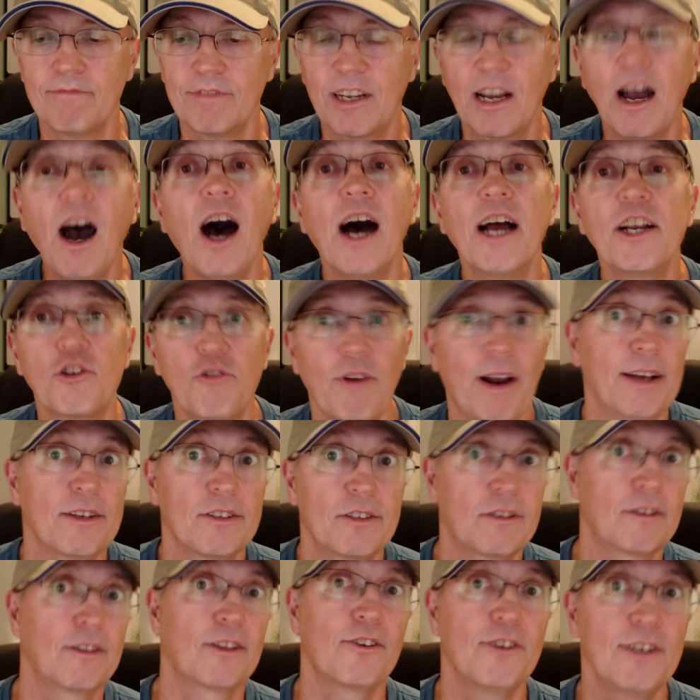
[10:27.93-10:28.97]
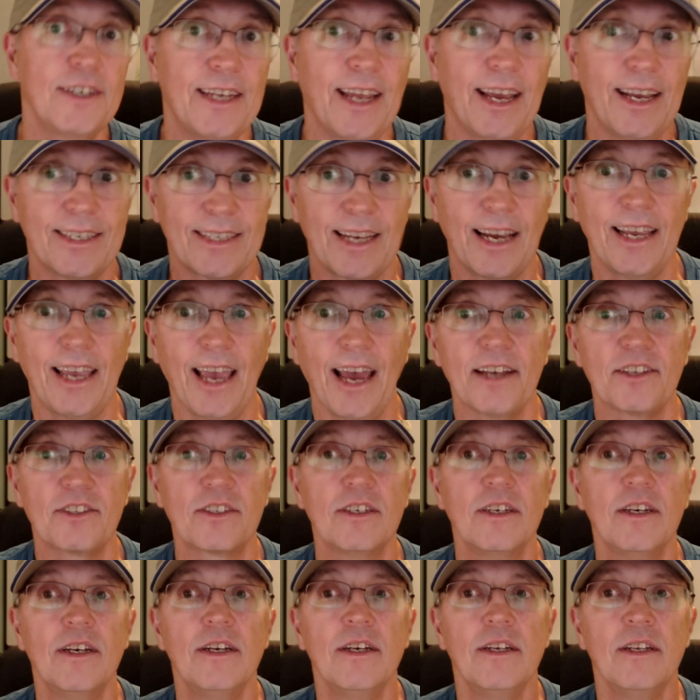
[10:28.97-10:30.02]
contrast to the good days, I
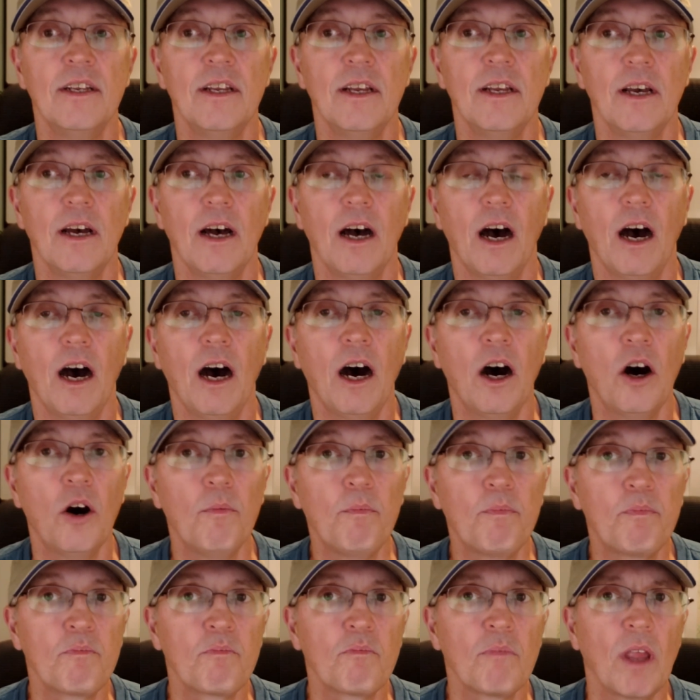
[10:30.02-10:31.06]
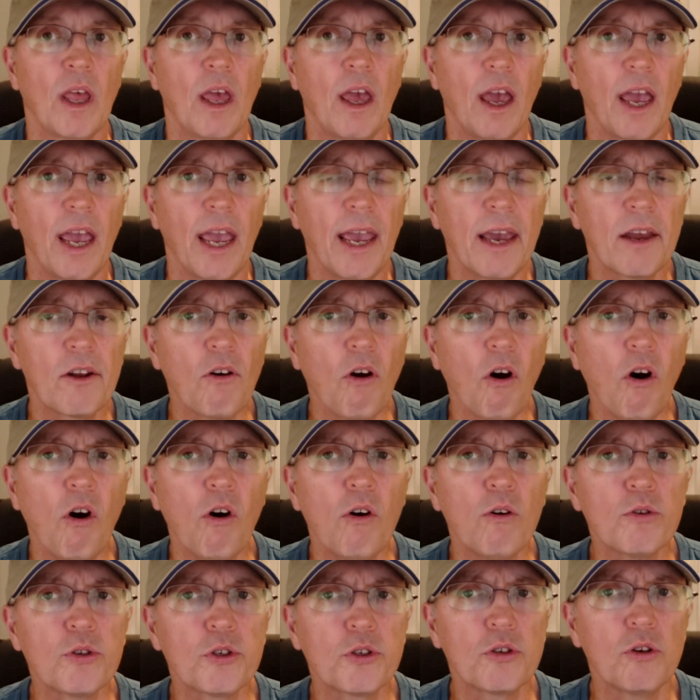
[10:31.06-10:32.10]
guess. And
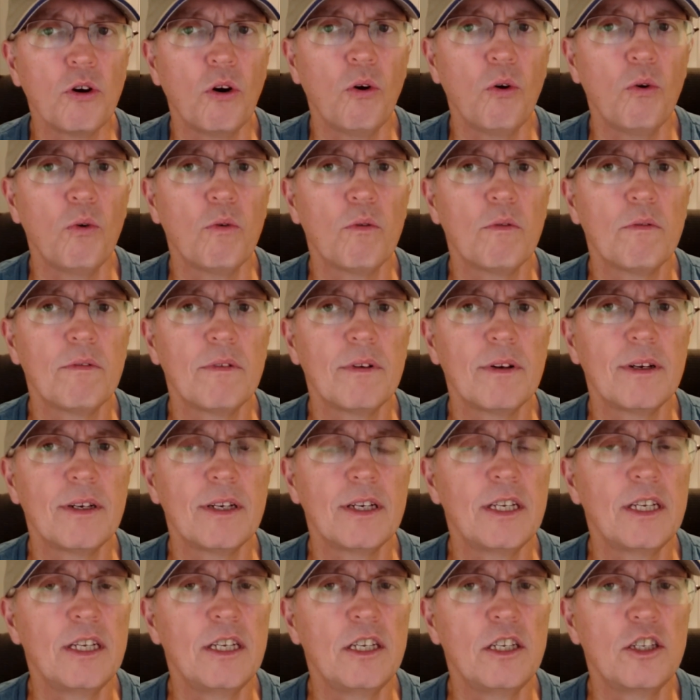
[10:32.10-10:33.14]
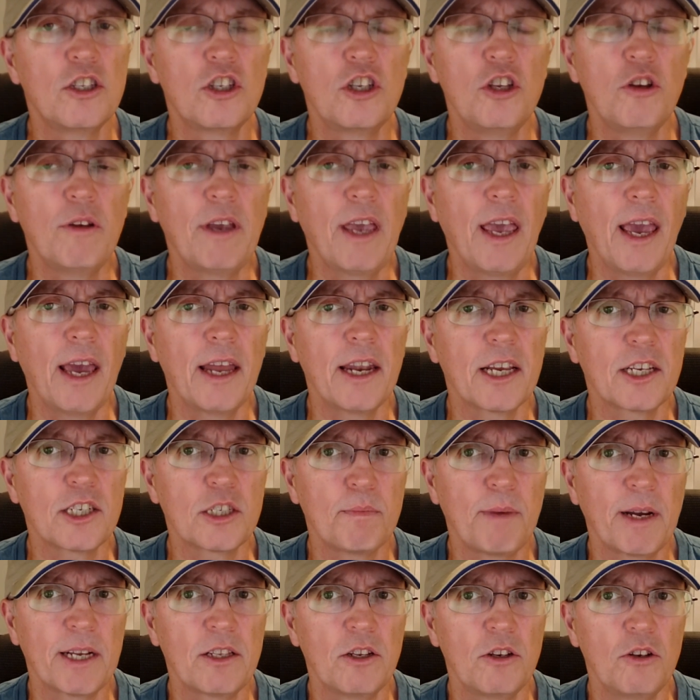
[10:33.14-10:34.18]
also, you can't
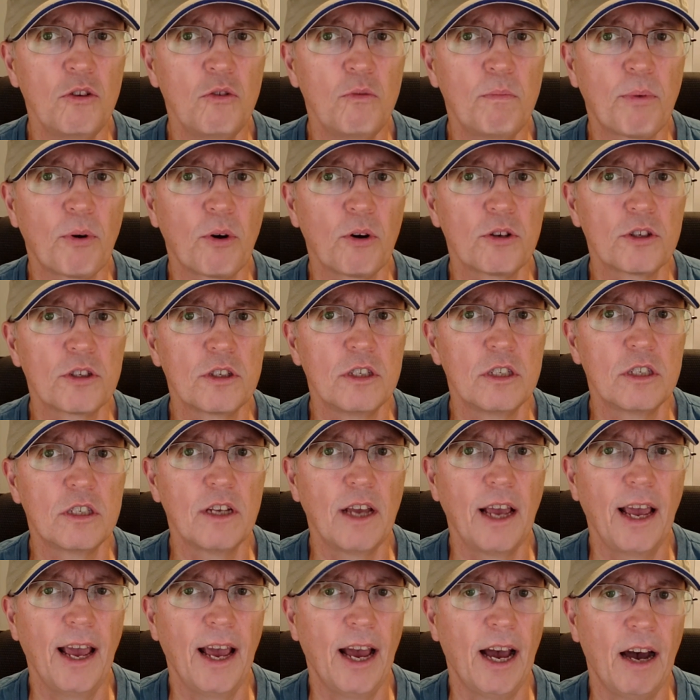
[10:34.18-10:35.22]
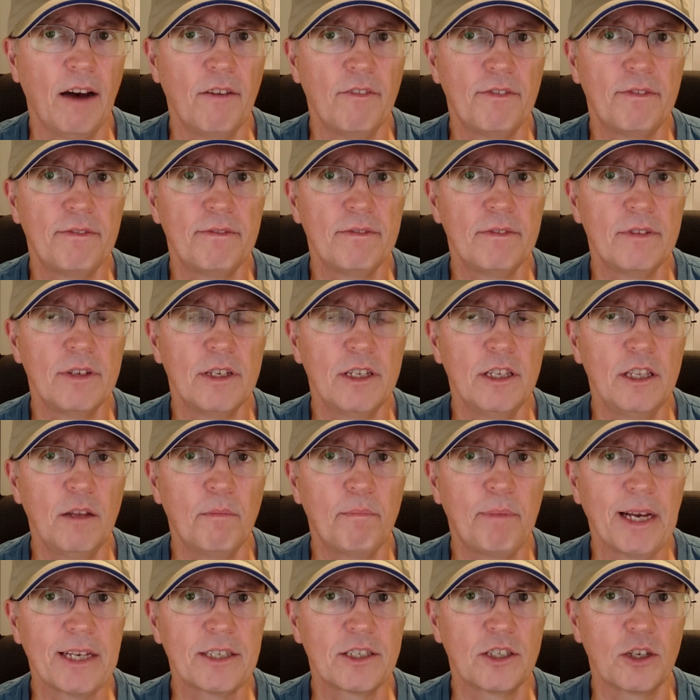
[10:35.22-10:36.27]
expect a new person to have the
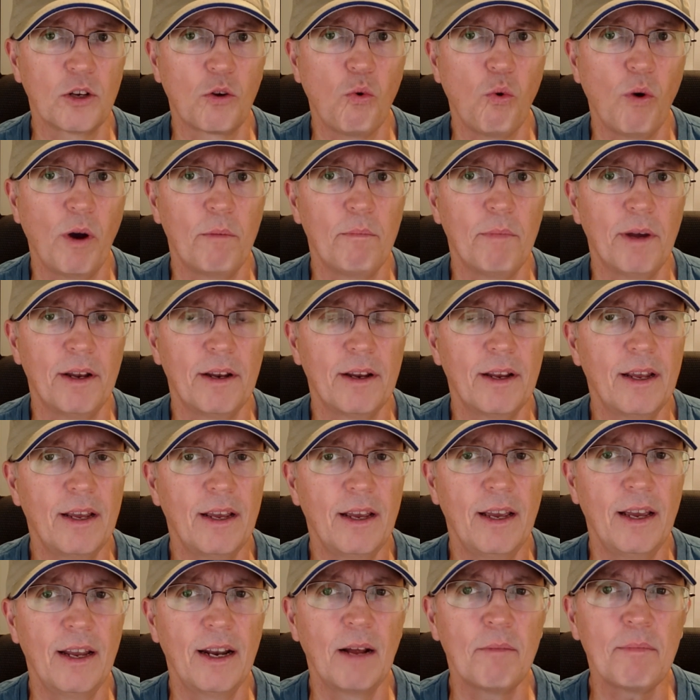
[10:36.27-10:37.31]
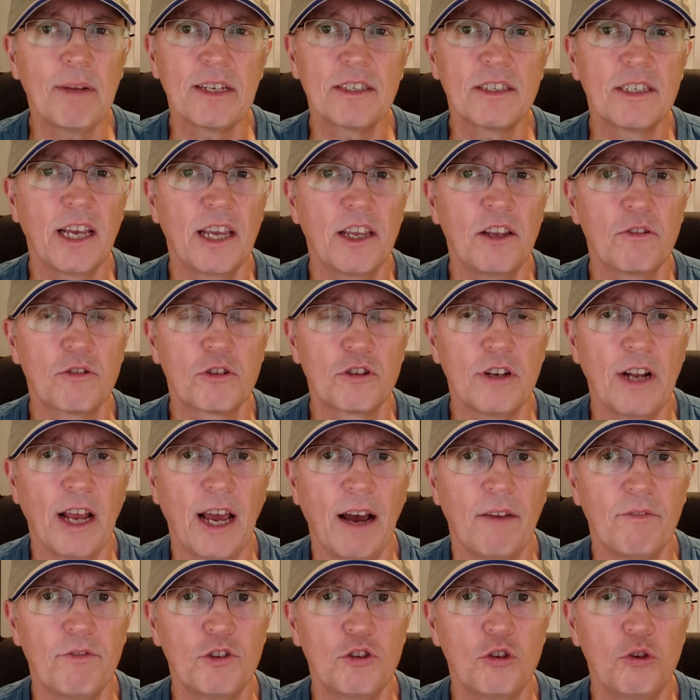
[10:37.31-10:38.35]
best equipment. And I'm not saying you should
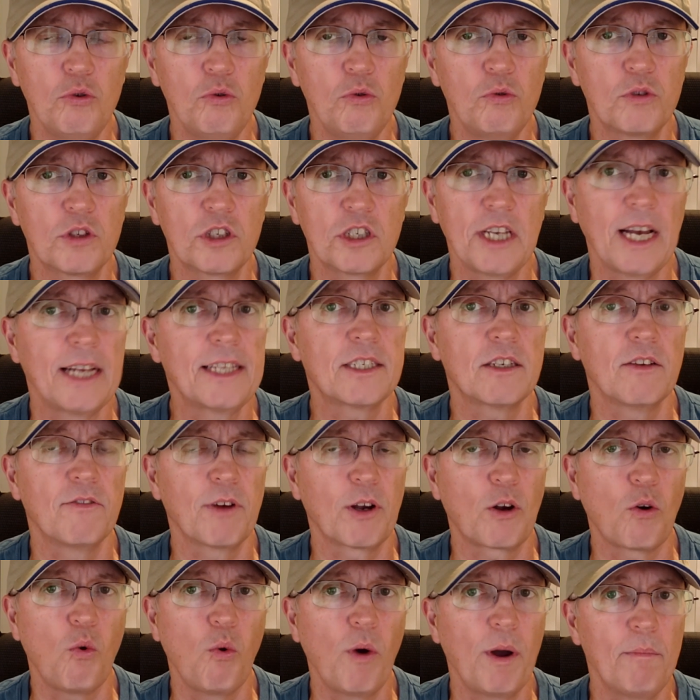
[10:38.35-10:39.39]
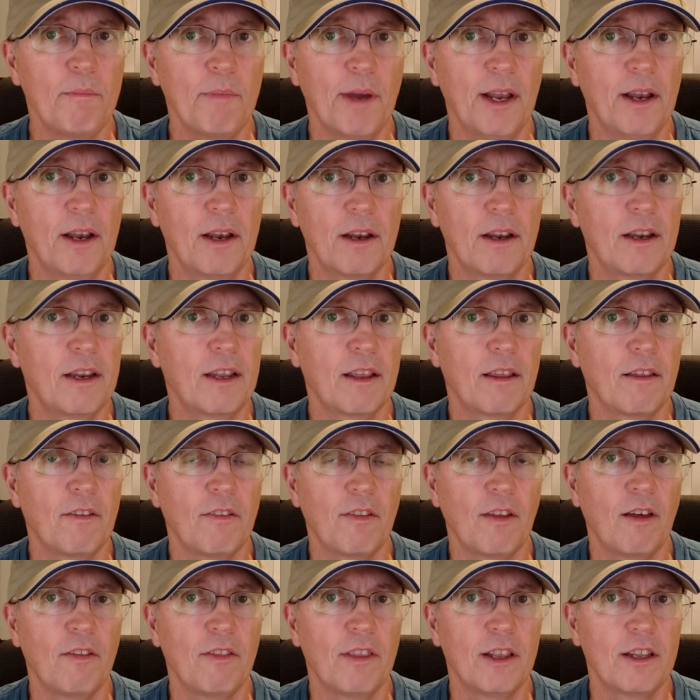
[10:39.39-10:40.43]
have two sets of equipment,
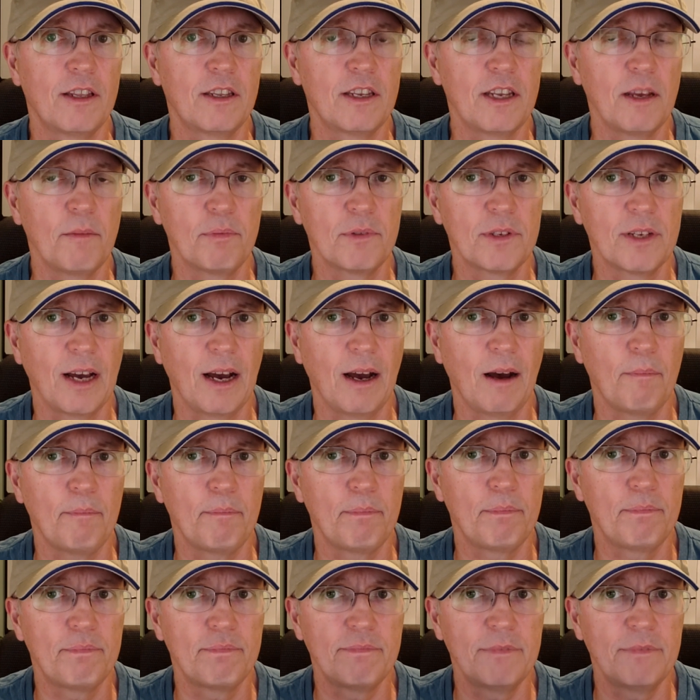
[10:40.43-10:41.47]
the tip-top,